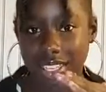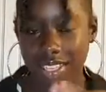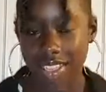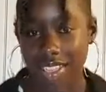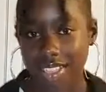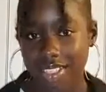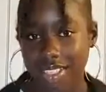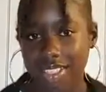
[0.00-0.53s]

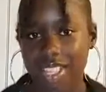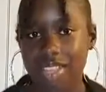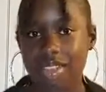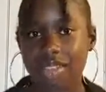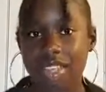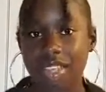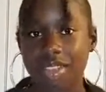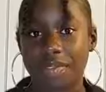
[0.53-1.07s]

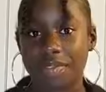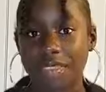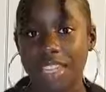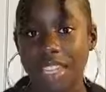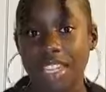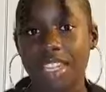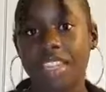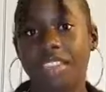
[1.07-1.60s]
You get
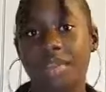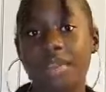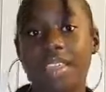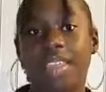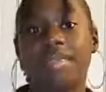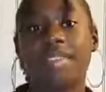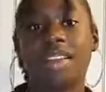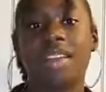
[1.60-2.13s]
defeated and you
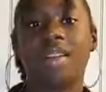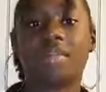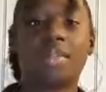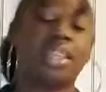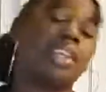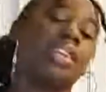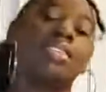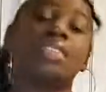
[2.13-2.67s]
give up
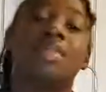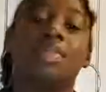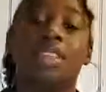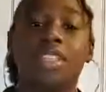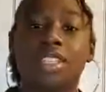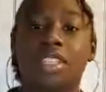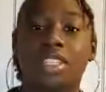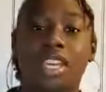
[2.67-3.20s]
because
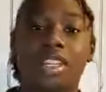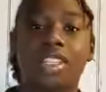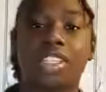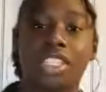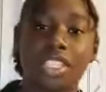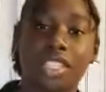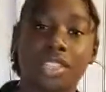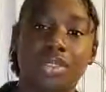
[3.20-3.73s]
something is
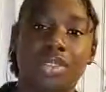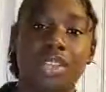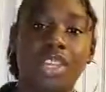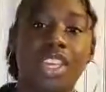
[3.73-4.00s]
challenging you.